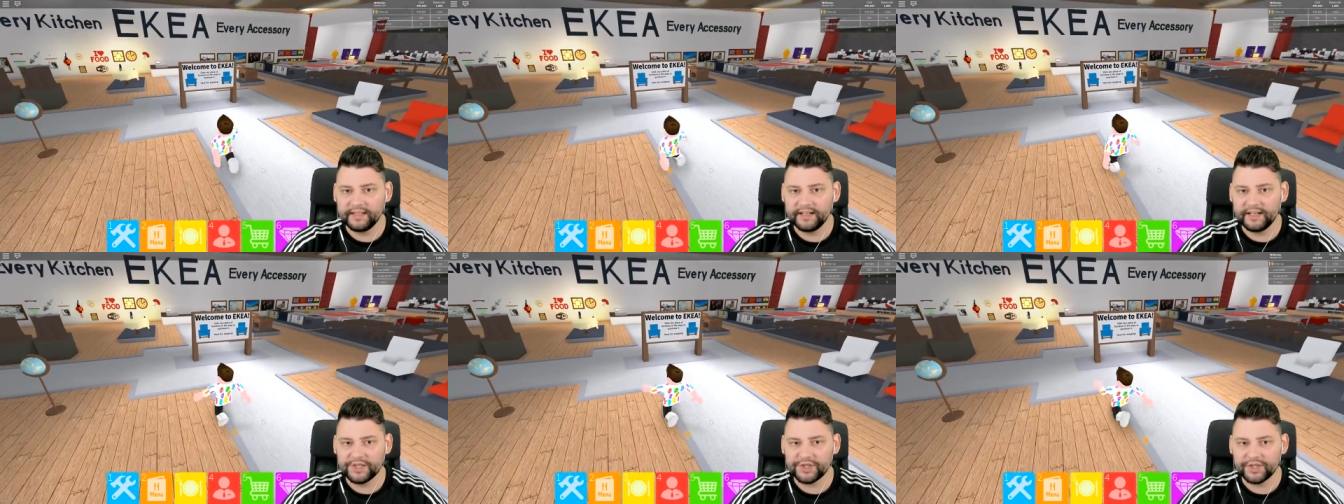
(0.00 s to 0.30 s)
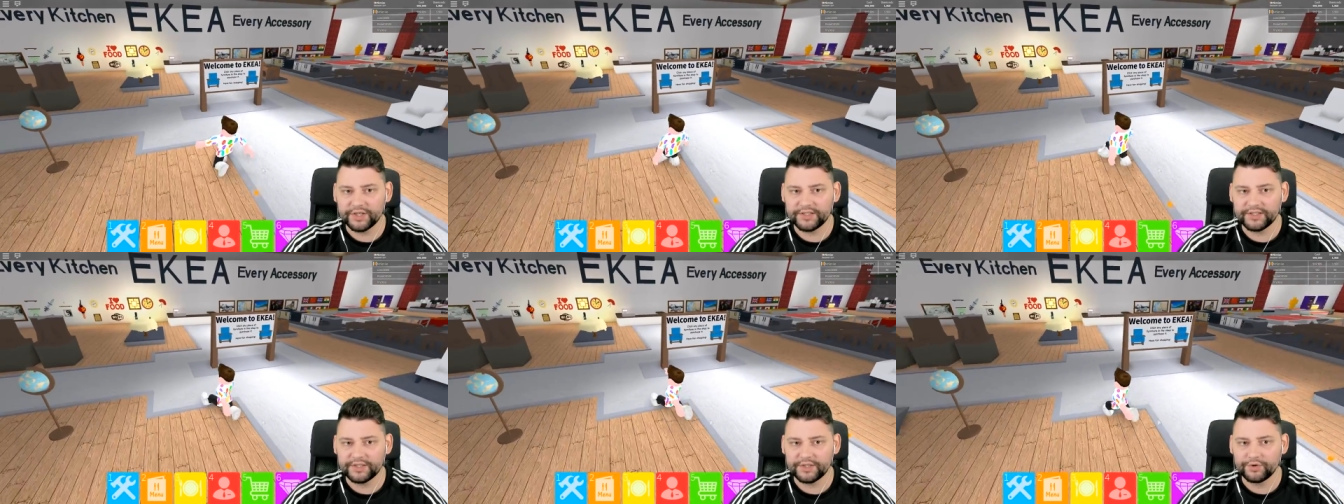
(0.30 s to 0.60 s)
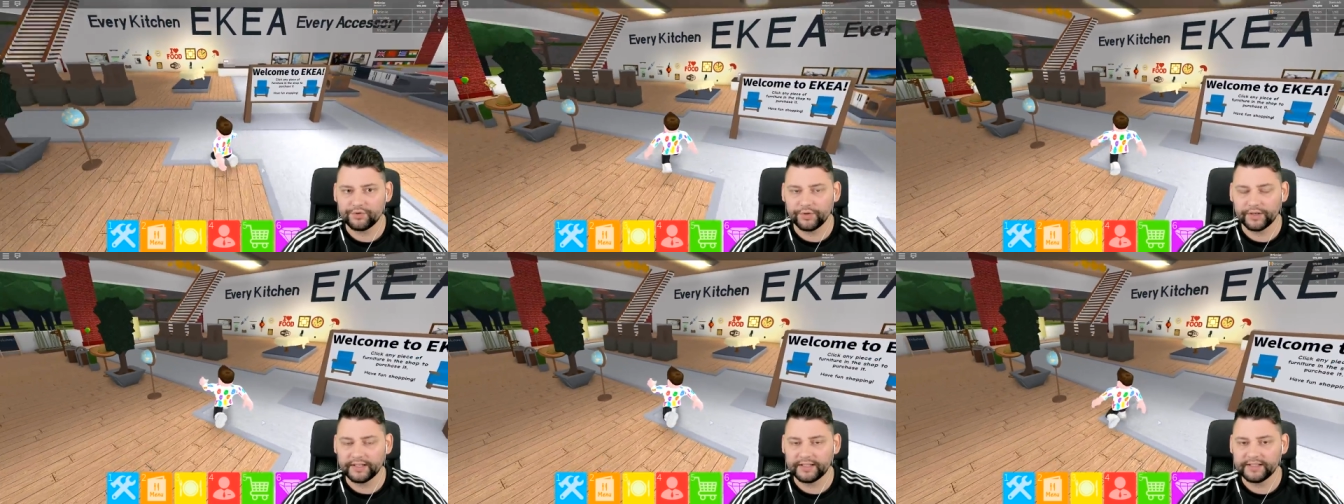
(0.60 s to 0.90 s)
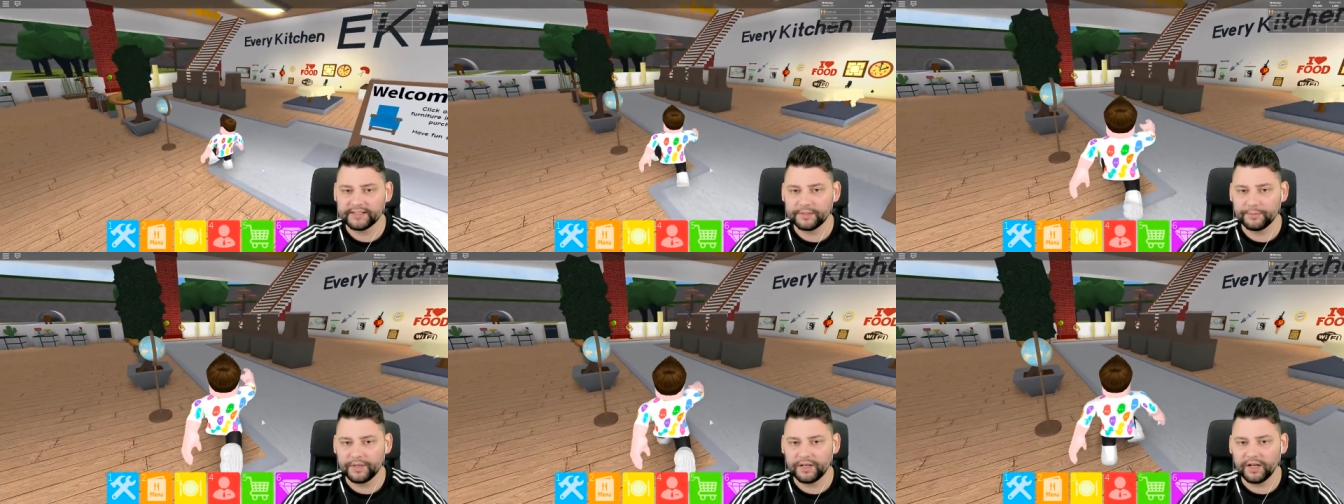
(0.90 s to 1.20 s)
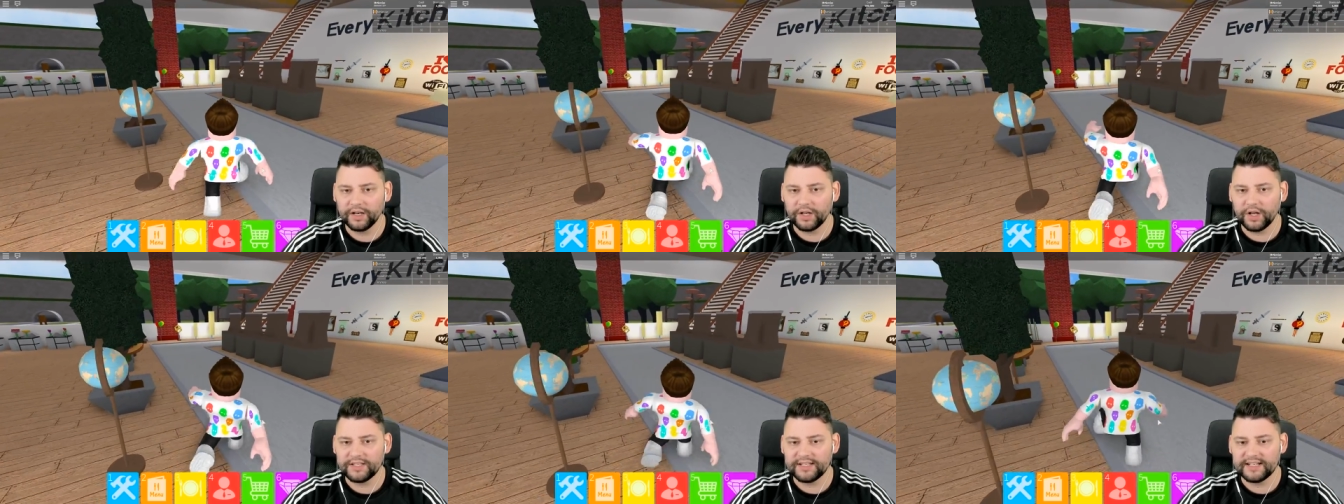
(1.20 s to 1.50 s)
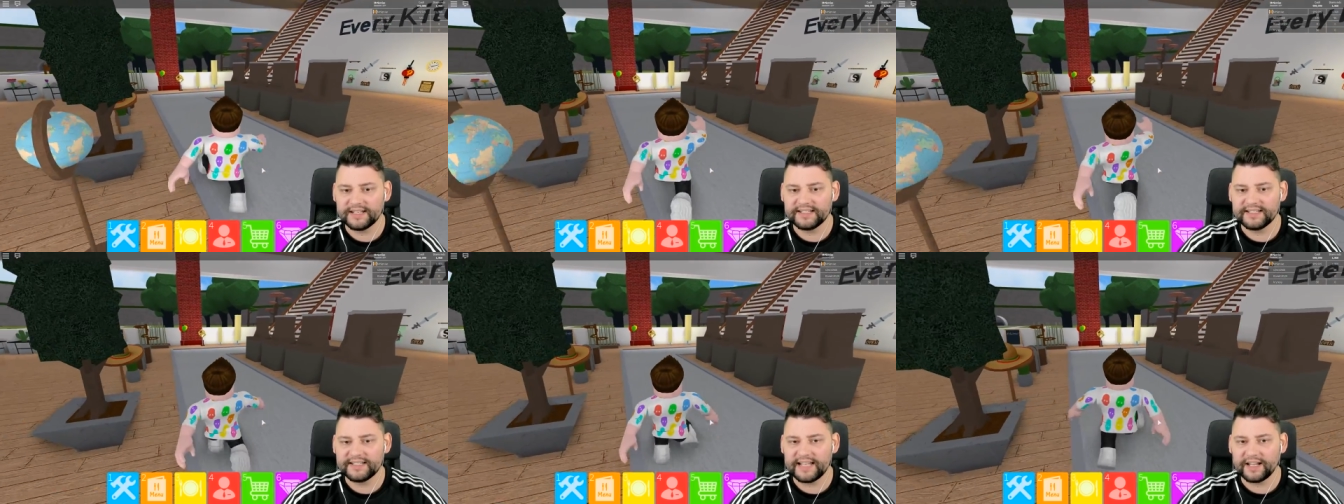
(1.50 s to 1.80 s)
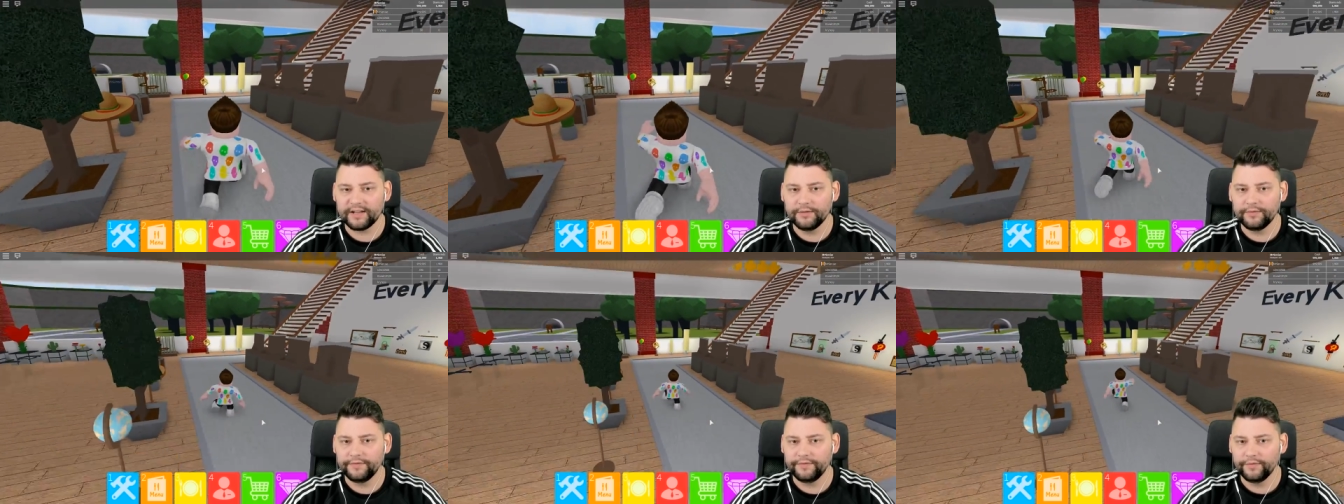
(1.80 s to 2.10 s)
the delicious drinks. And we've got to go to the
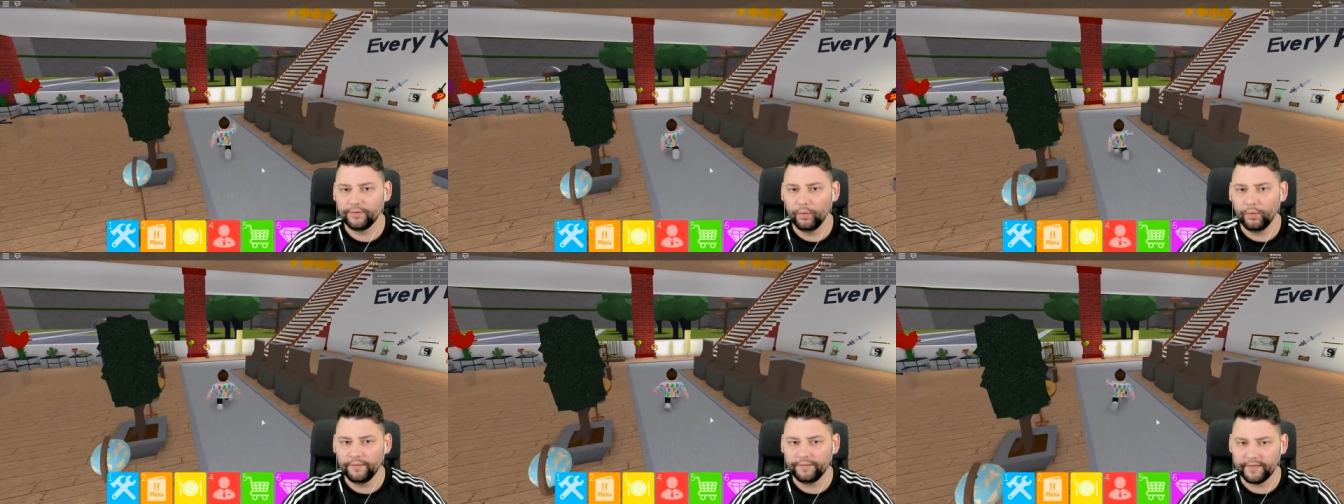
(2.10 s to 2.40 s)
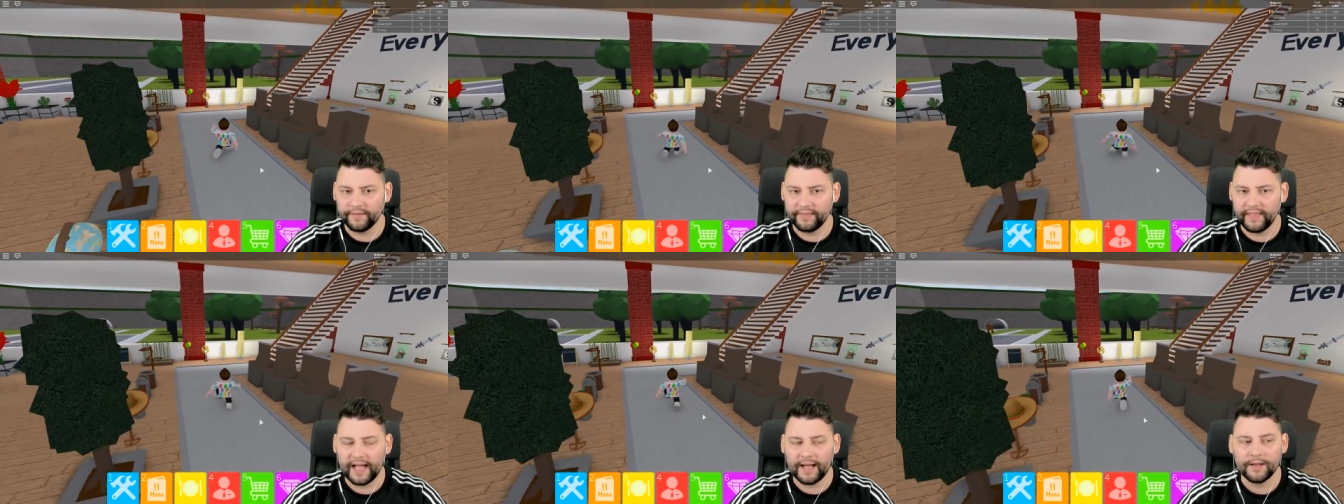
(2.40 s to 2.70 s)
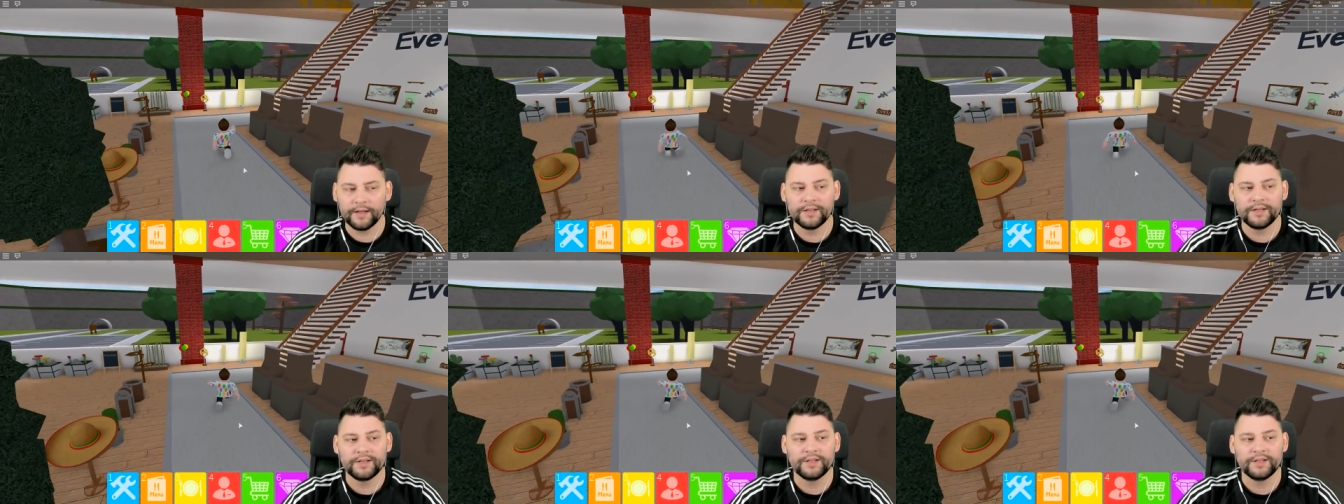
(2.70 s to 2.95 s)
second floor for that.